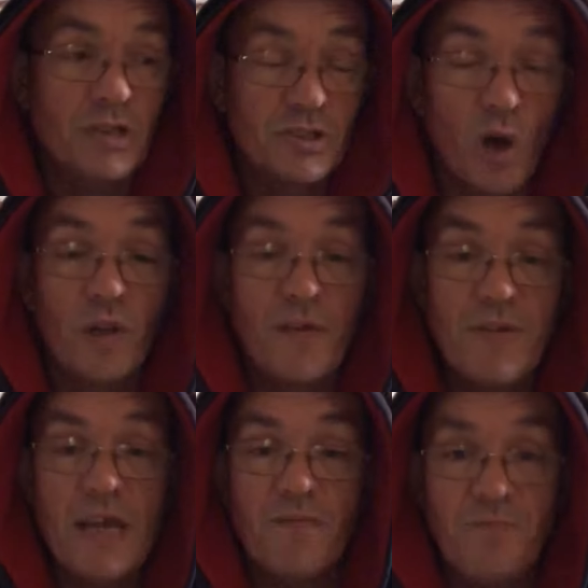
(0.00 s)
So
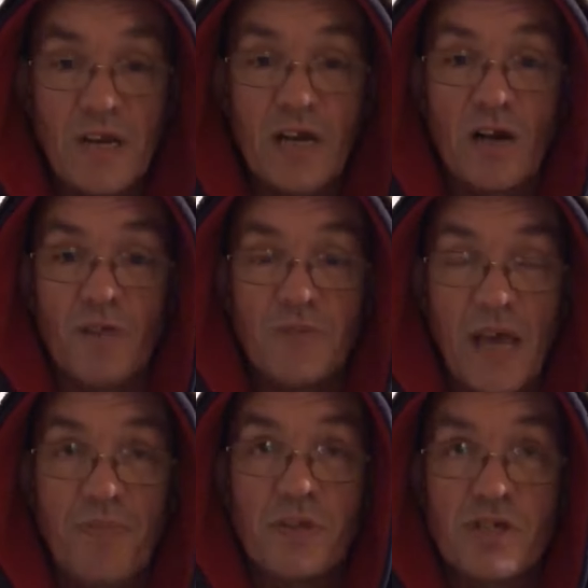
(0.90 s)
living in fear of
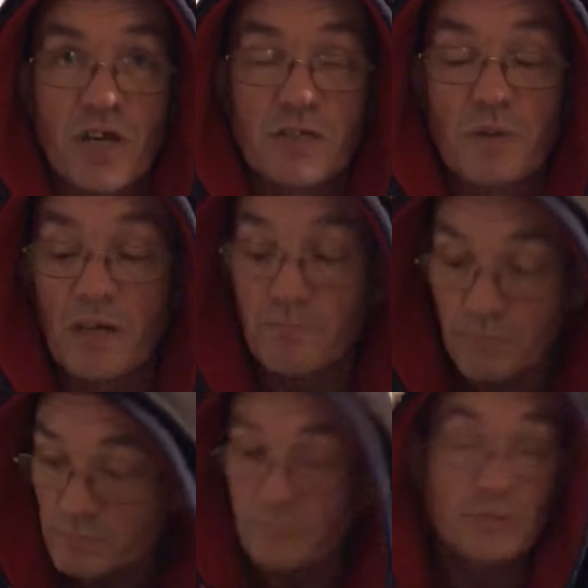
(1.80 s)
death and judgment.
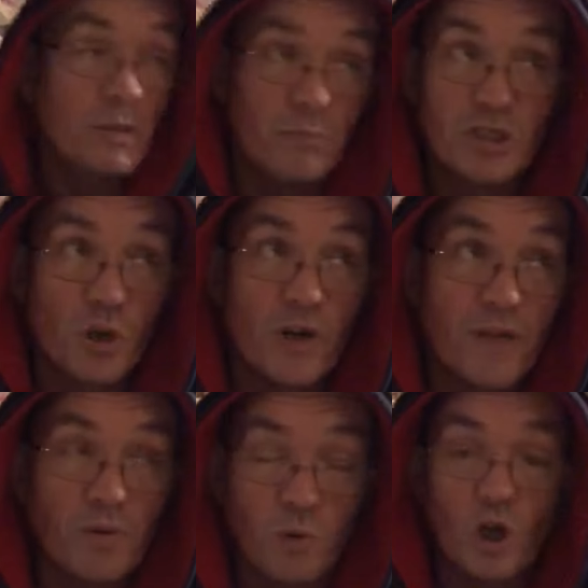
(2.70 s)
The majority
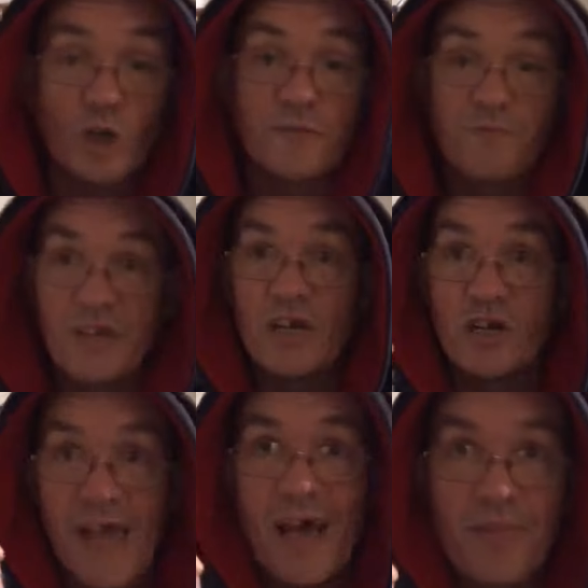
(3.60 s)
of the world fear
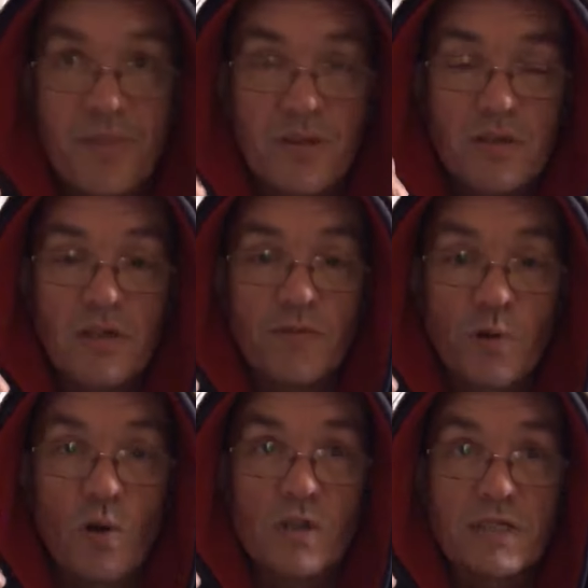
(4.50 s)
death. Of
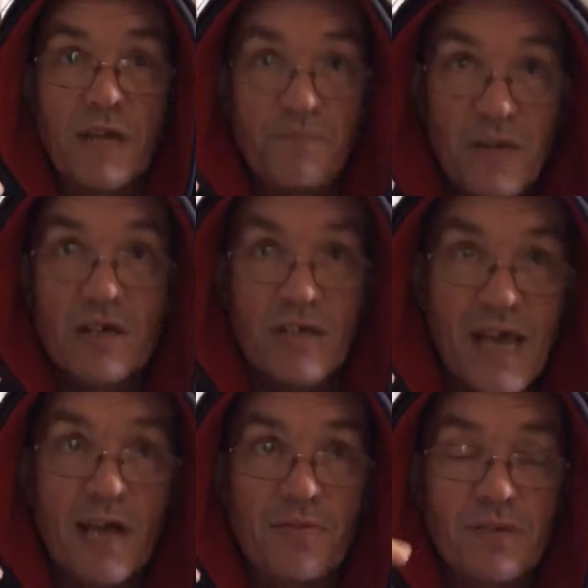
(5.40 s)
course, they fear
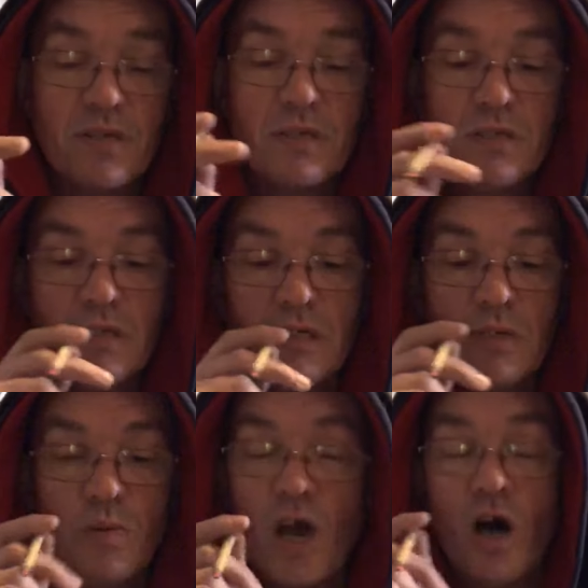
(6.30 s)
death.
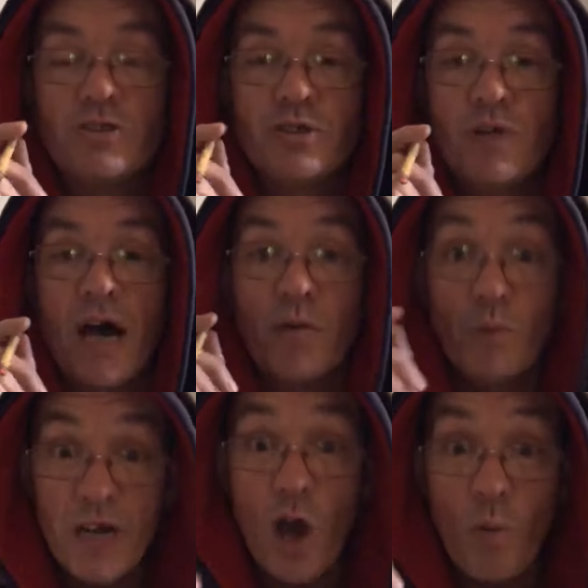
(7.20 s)
We all do not.
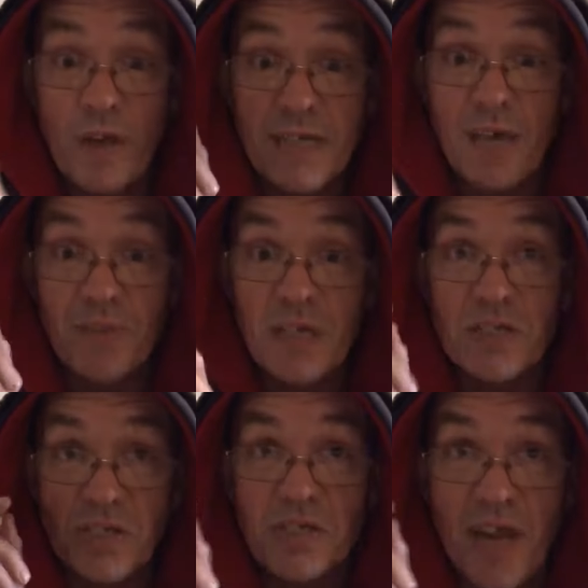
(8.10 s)
We know what death
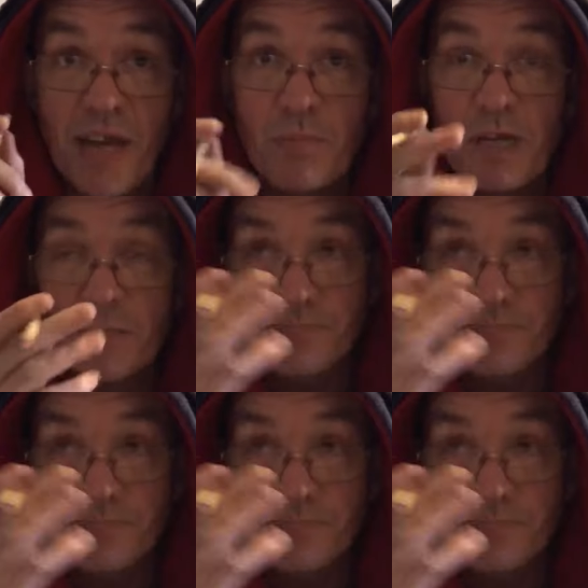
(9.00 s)
is. It's an enemy.